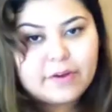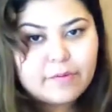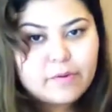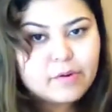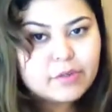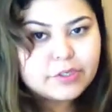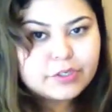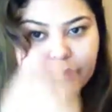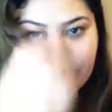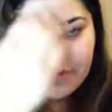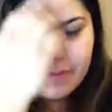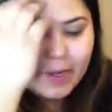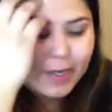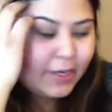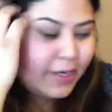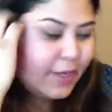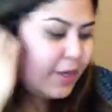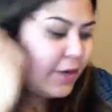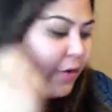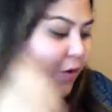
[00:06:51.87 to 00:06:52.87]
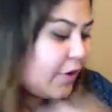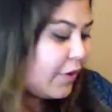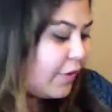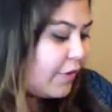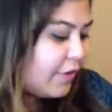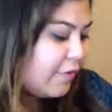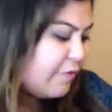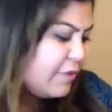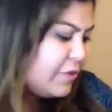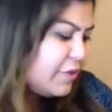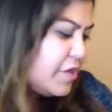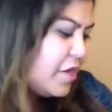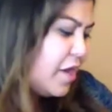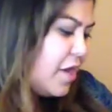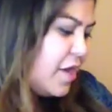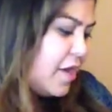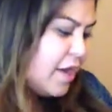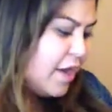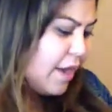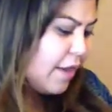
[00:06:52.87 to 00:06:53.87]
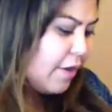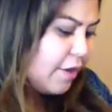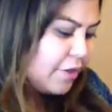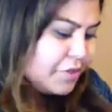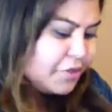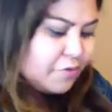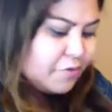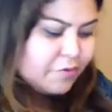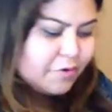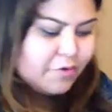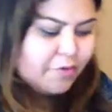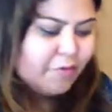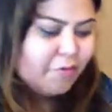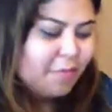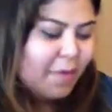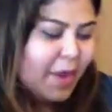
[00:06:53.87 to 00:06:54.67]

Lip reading: It won't show my leg or anything, which I actually wouldn't have